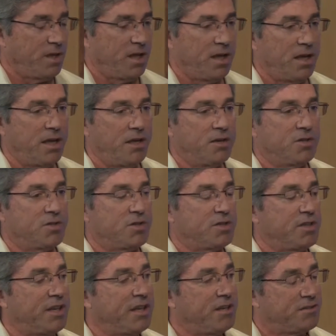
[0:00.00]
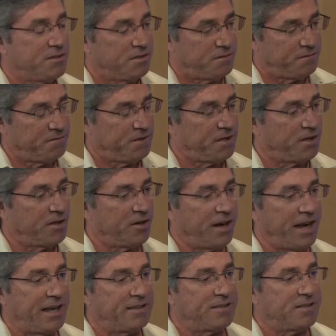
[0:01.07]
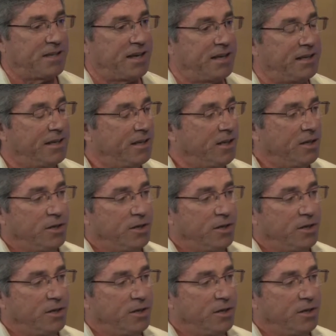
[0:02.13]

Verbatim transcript: is the fear, and say,